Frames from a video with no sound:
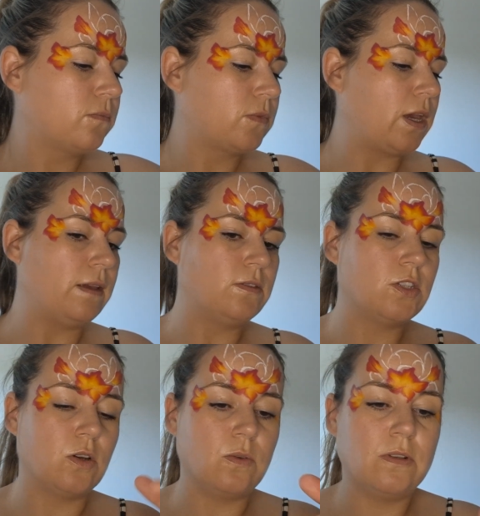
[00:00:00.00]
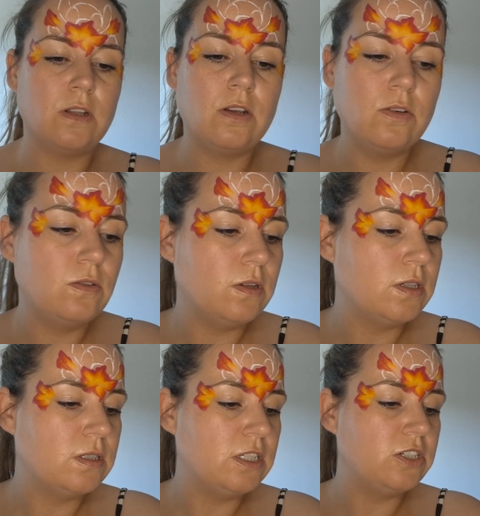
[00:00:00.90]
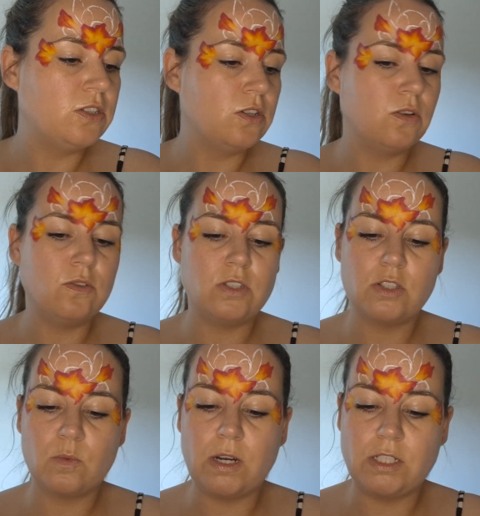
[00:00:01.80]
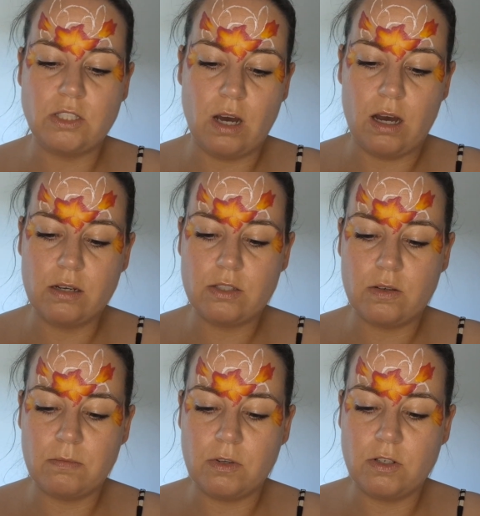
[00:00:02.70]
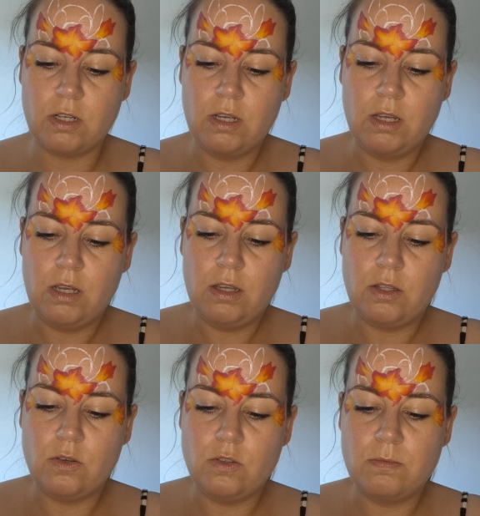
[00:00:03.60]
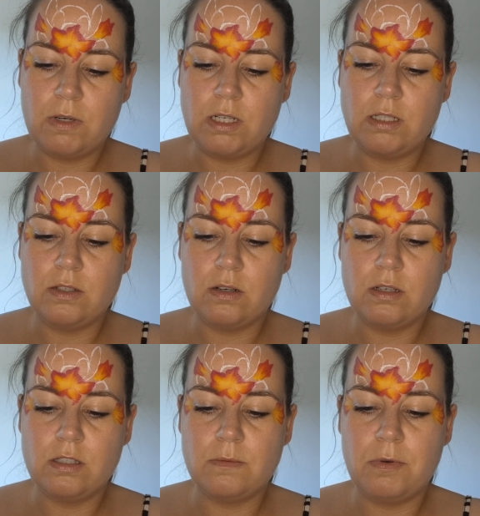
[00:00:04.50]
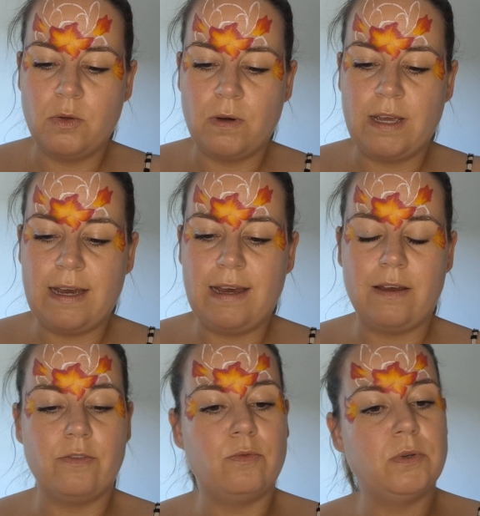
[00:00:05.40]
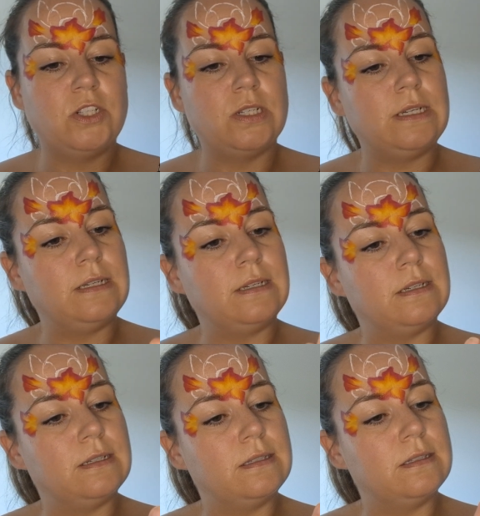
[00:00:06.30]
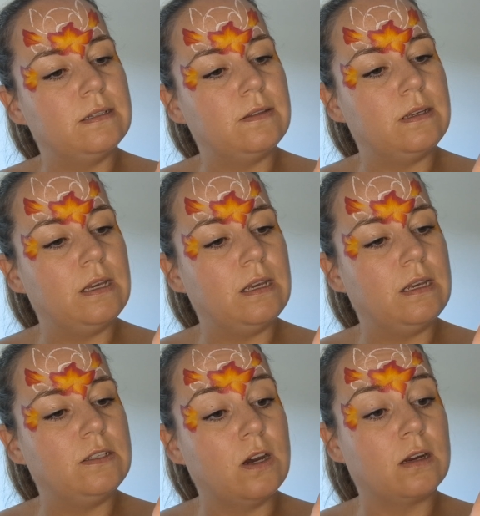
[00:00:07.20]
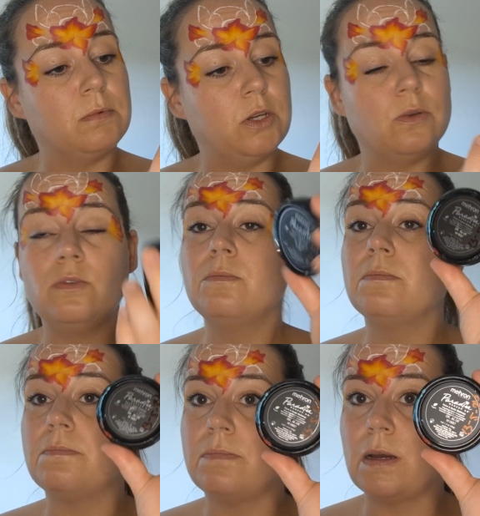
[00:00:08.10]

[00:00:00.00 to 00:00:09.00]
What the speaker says: Okay, so Stitch's nose is quite dark, so I'm gonna use my darkest blue I have, which is the dark blue by